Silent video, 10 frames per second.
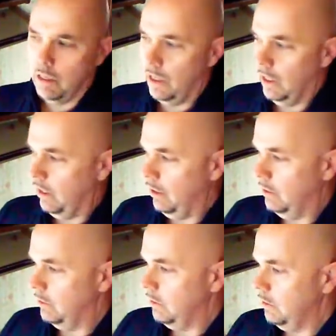
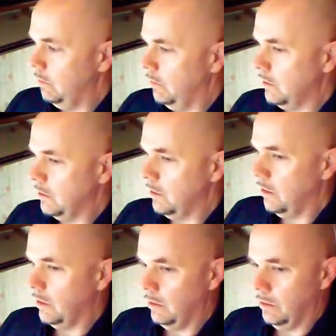And once I
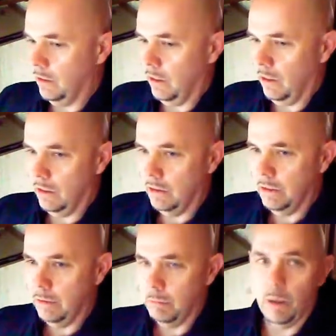start getting
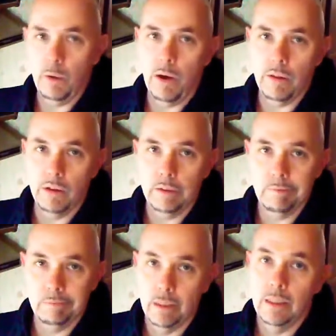better weather,
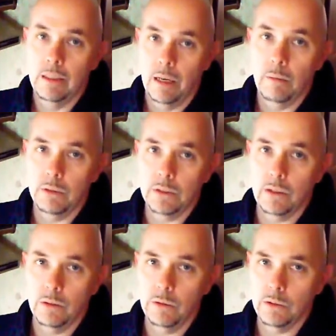I'm going to
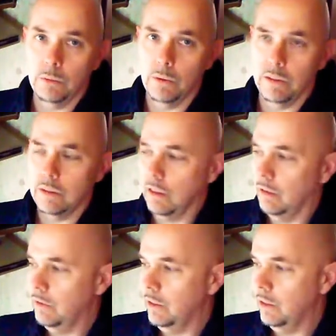start doing some more of this
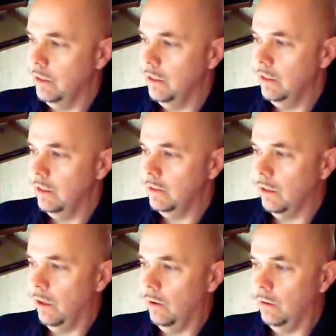stuff.
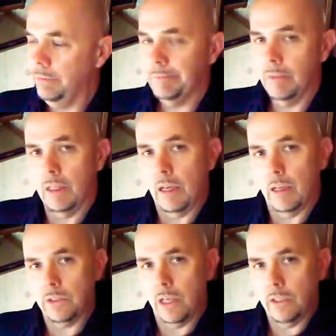So
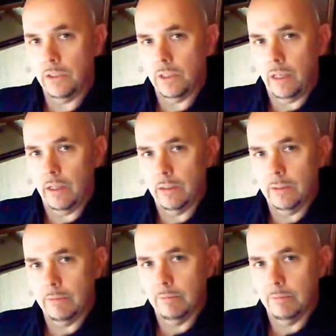I'll chat at you later.